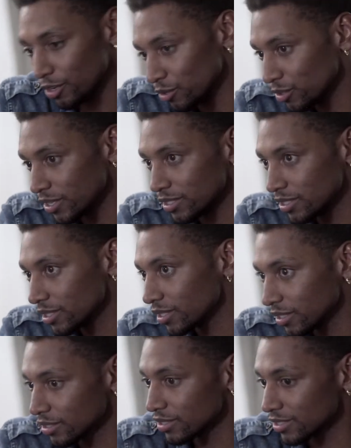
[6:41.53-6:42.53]
Then, you get to
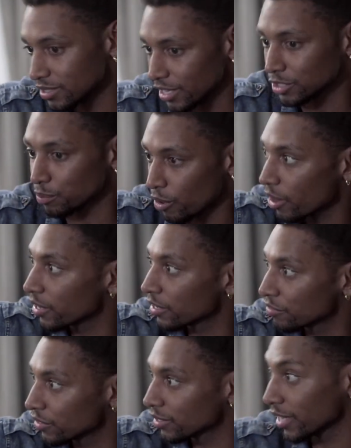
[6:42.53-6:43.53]
the sex part
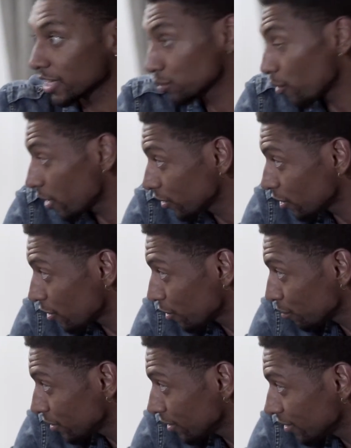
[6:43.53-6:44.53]
of it. That's part of the
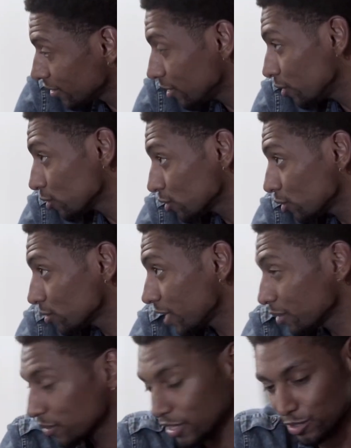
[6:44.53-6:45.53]
R&B, neo soul
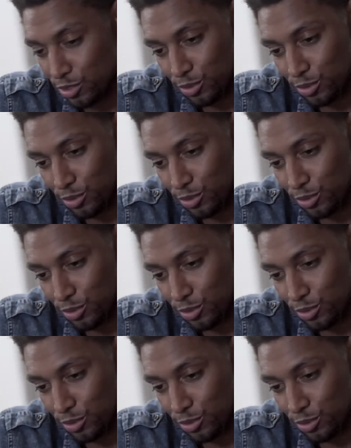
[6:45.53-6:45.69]
type thing